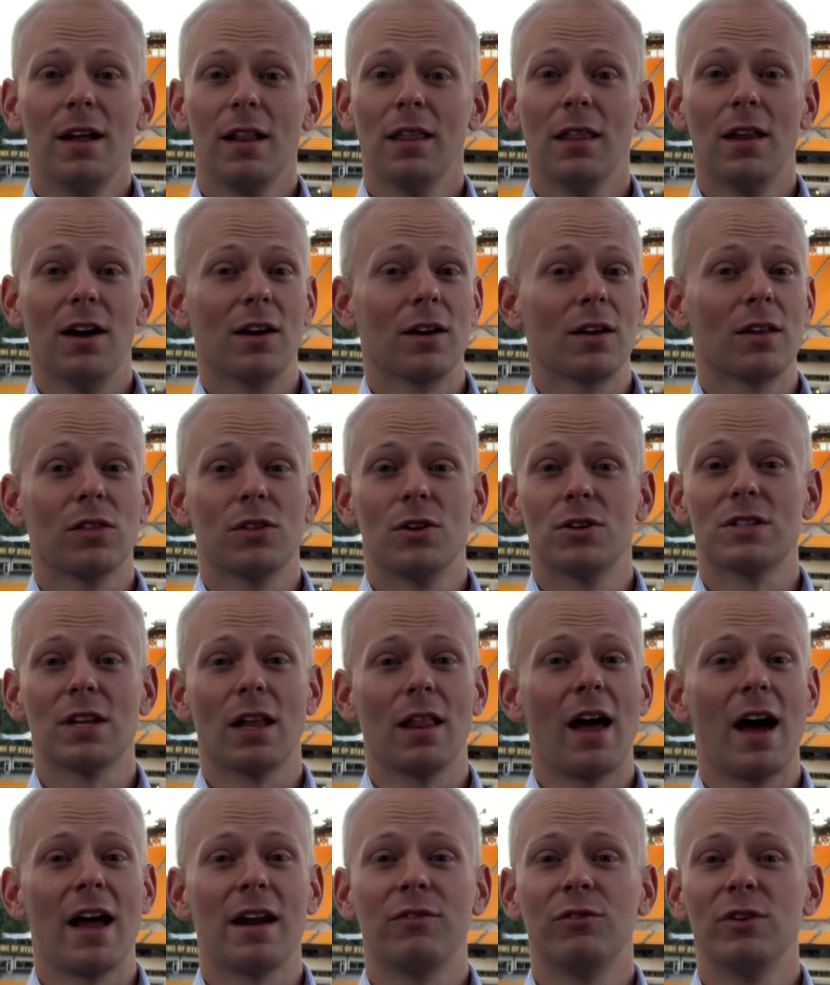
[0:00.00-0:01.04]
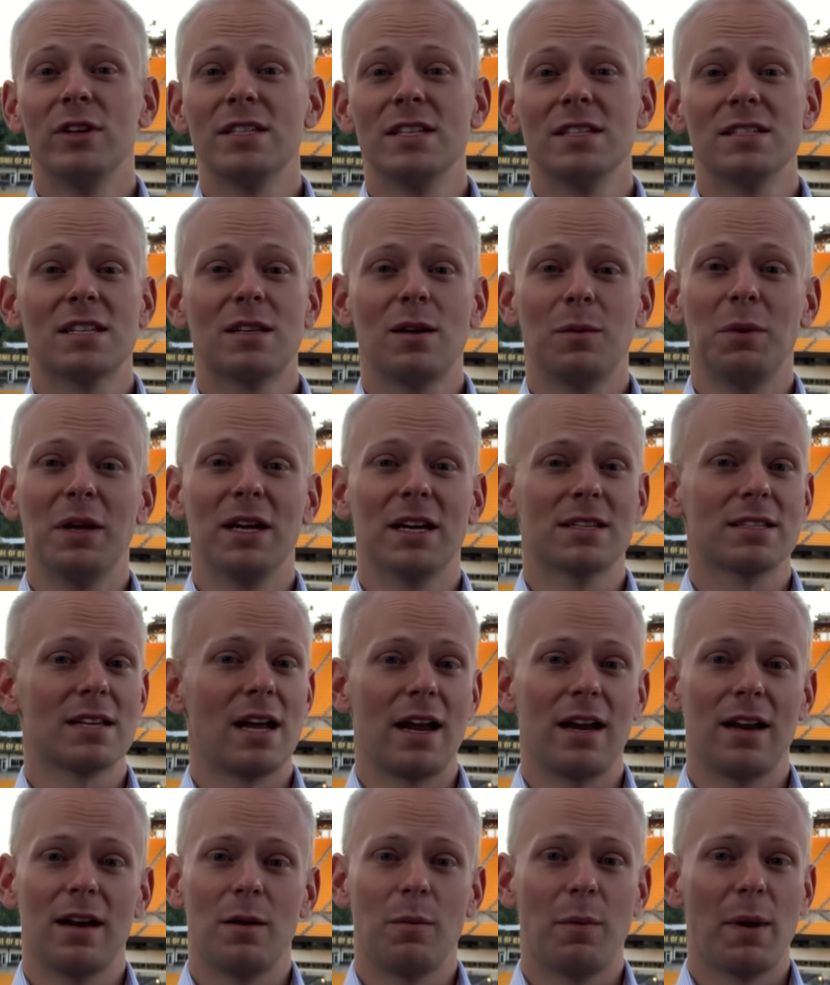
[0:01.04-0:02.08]
Look, there's a lot of reasons to be
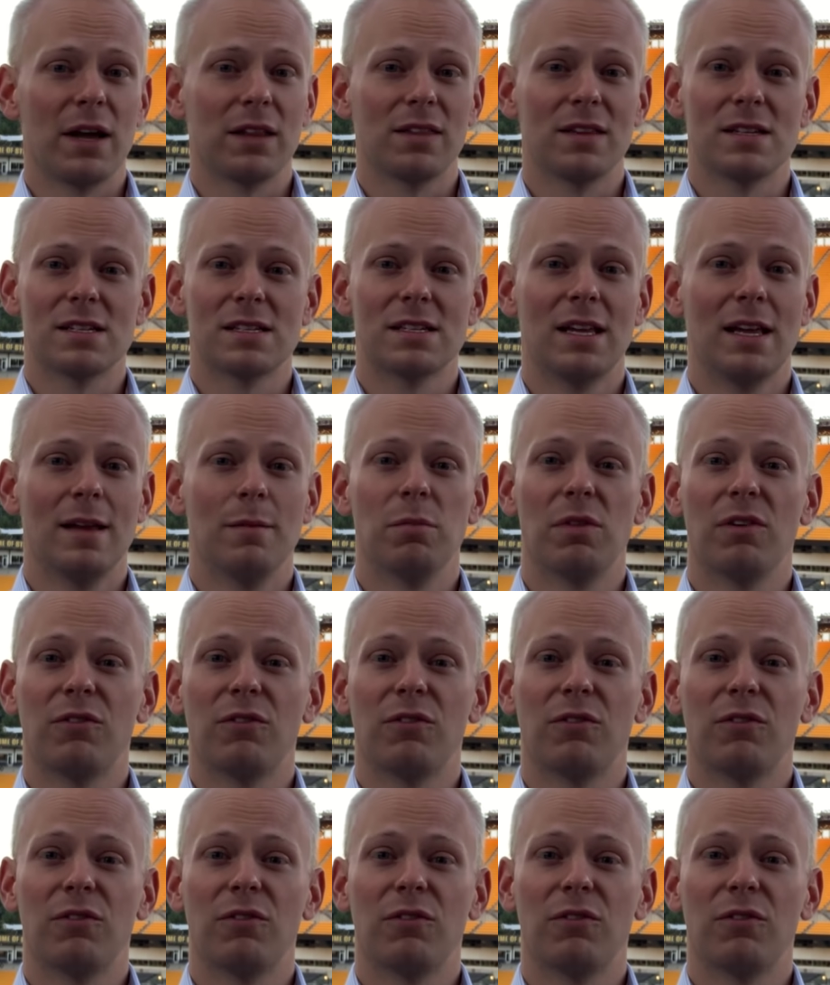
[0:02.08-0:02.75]
excited about this team.